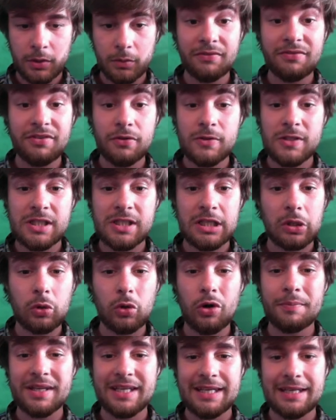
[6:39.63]
with using a
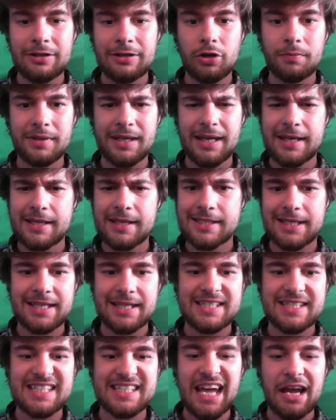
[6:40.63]
chroma key in OBS
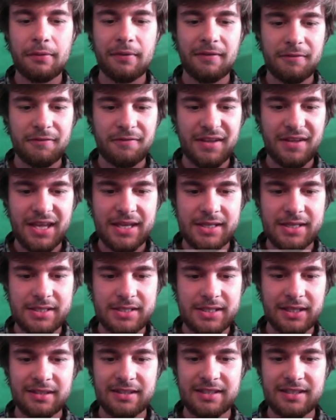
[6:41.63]
and see how it
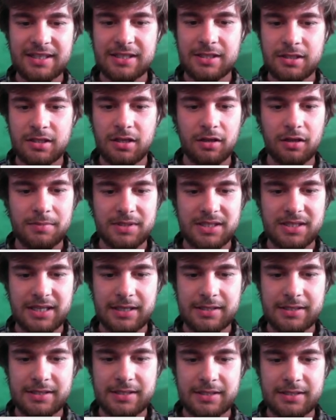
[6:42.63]
fares under these
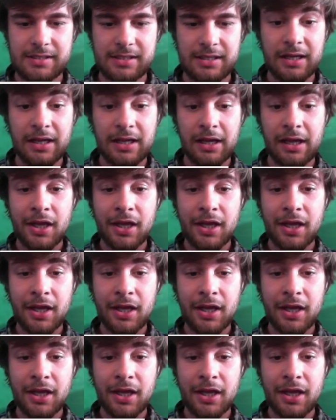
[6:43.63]
circumstances.